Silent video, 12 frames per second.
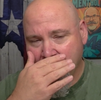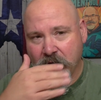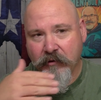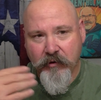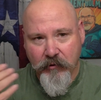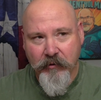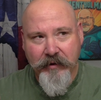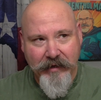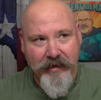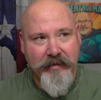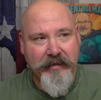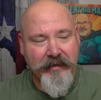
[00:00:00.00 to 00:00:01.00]
You do
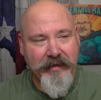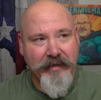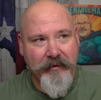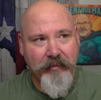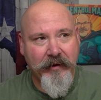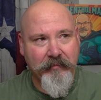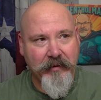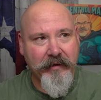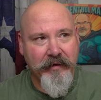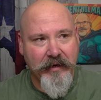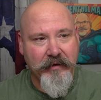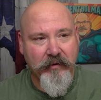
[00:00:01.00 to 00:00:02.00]
get the
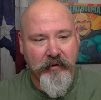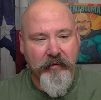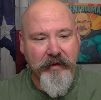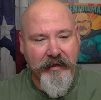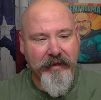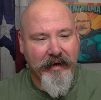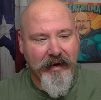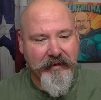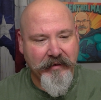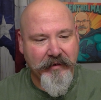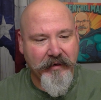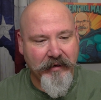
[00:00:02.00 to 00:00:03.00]
pumpkin, and you do get
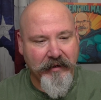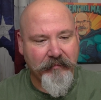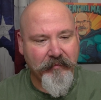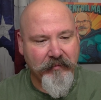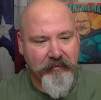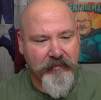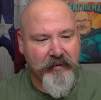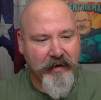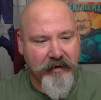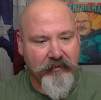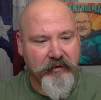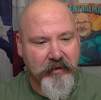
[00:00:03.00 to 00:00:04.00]
that
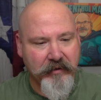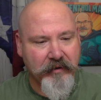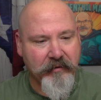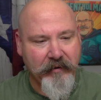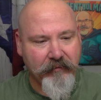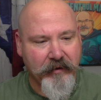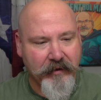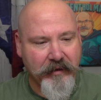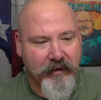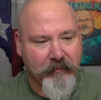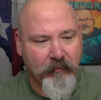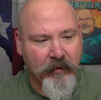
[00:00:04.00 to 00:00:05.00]
kind of a sugary
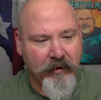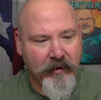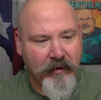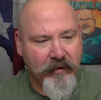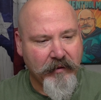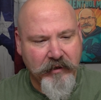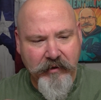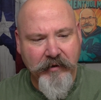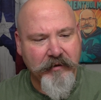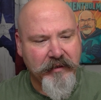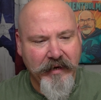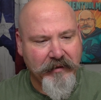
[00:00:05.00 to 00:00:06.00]
vanilla. The
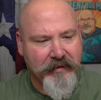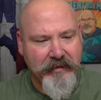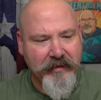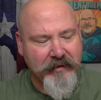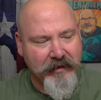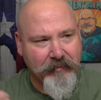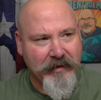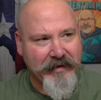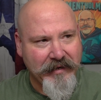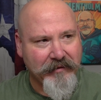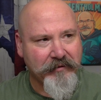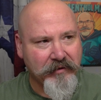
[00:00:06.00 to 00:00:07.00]
sugar's not listed there, but I
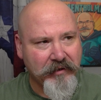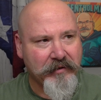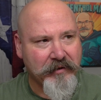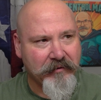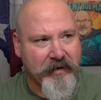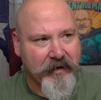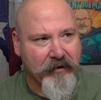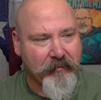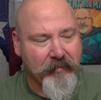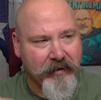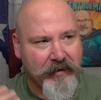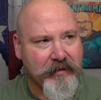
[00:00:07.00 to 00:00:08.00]
get a little sugary note,
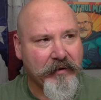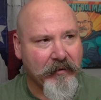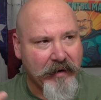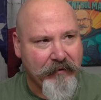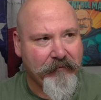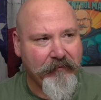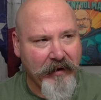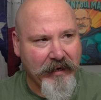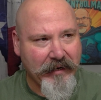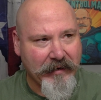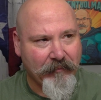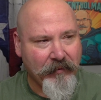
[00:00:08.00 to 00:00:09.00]
but it's already
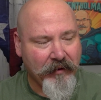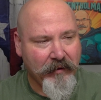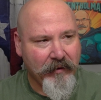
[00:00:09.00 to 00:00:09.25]
fading.